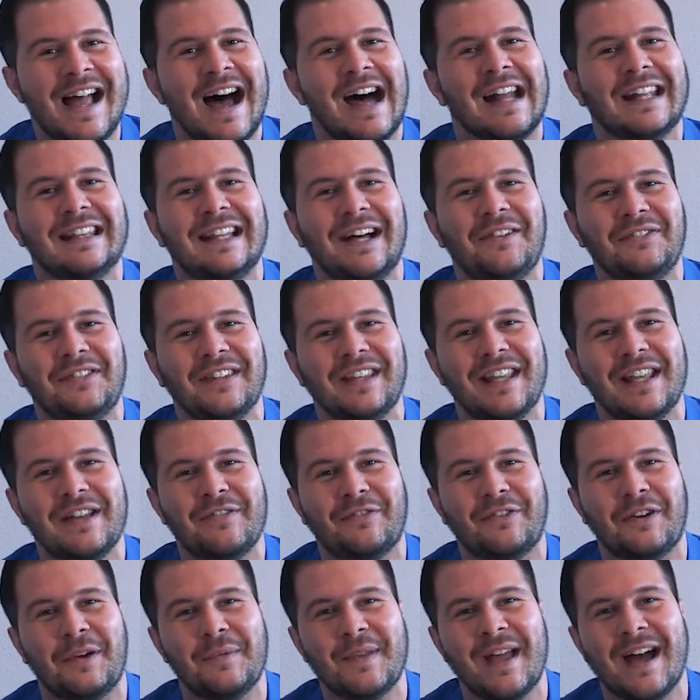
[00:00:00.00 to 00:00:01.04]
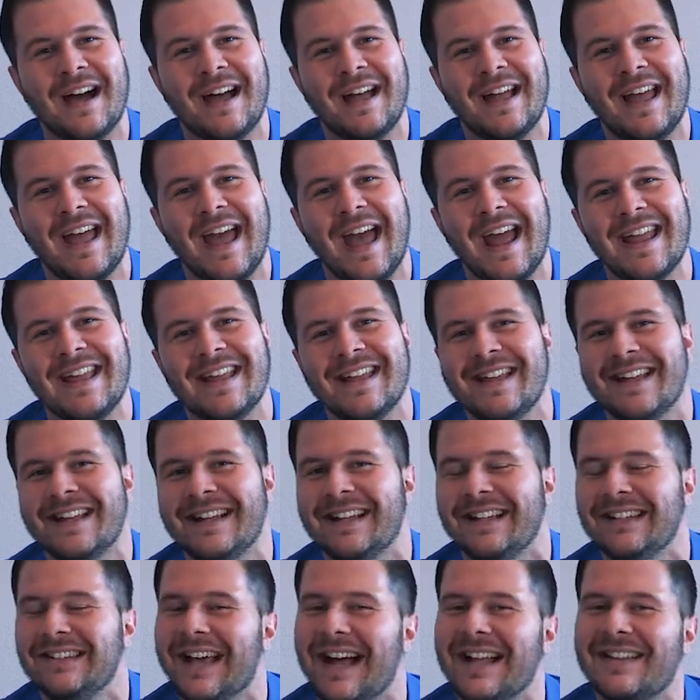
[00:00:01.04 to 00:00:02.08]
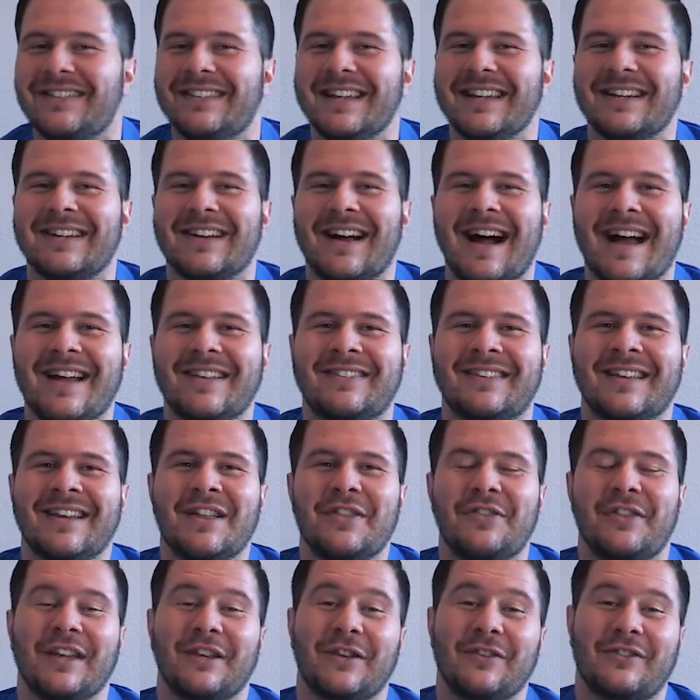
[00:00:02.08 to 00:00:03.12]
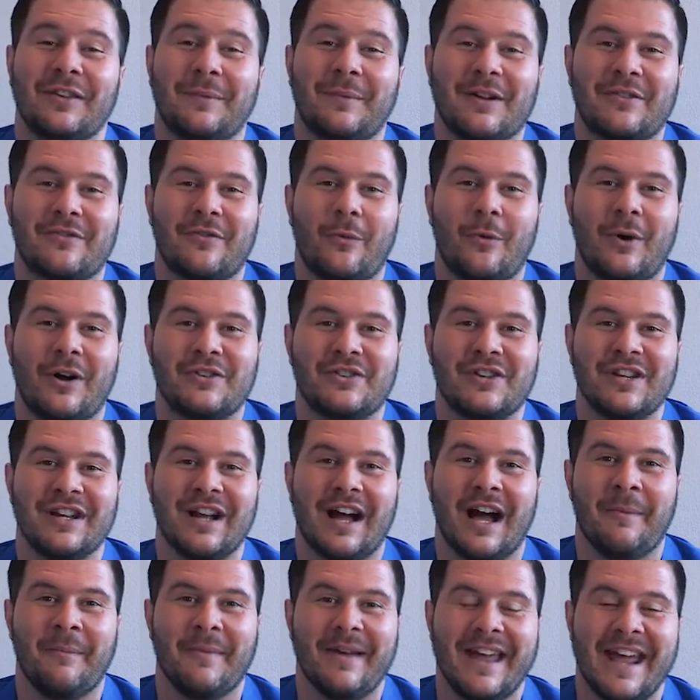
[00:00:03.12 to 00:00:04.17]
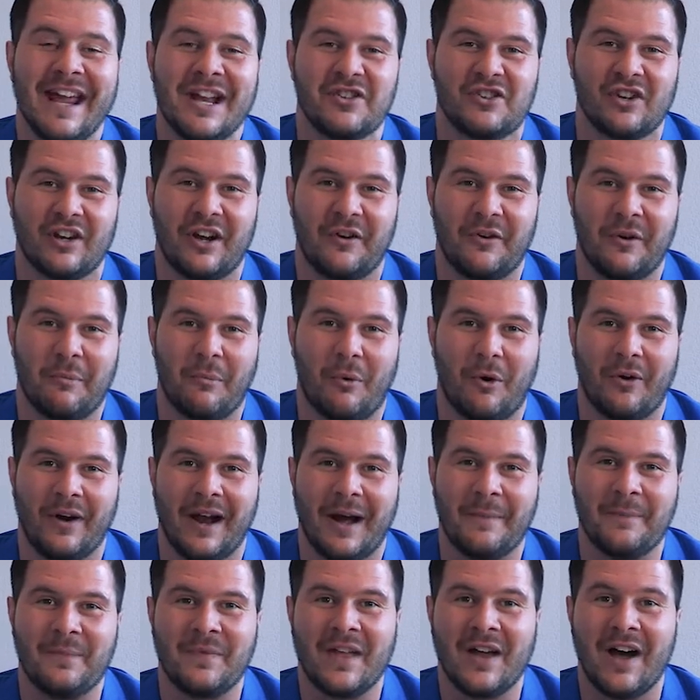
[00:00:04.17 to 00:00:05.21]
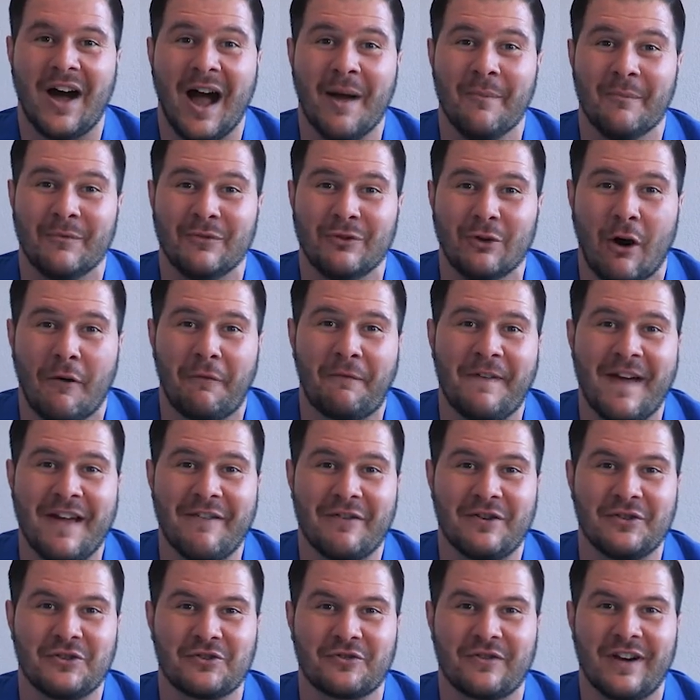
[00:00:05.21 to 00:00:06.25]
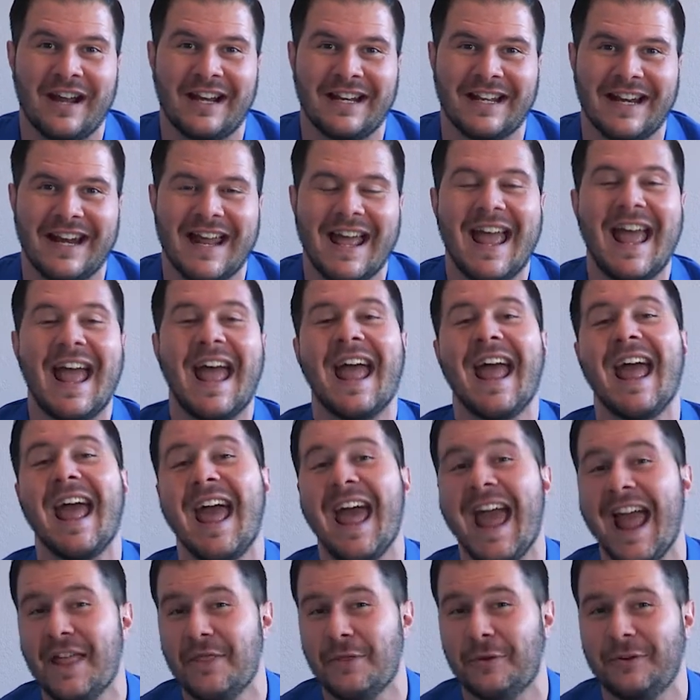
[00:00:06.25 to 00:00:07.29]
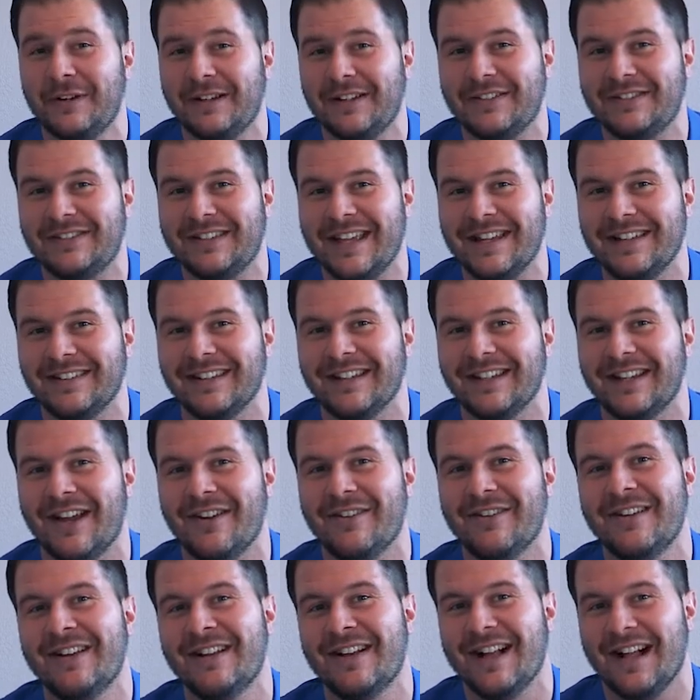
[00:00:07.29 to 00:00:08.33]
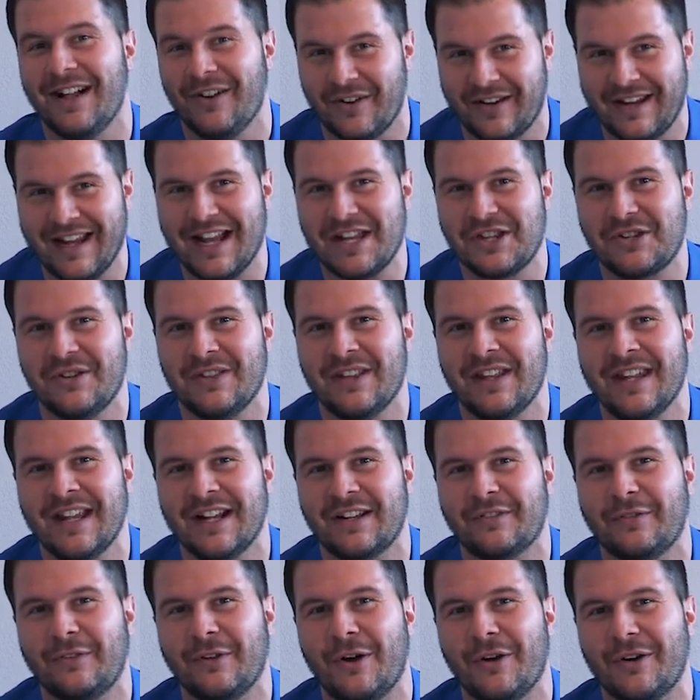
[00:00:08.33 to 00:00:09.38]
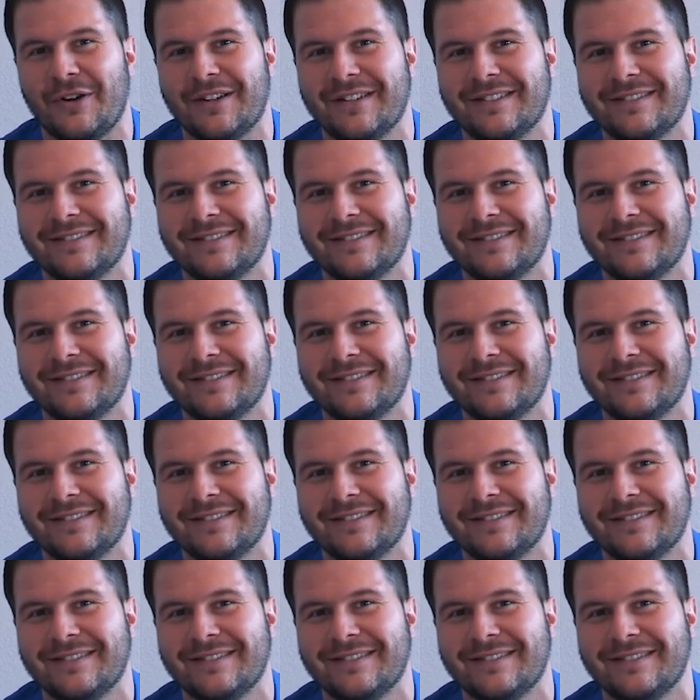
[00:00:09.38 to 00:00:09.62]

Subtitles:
I'd love to hear from you. Hey, that's it, guys. Thank you so much for watching. I'm Engelo Rumora. I'm your favorite Australian and the real estate dingo. I'll catch you in the next vlog.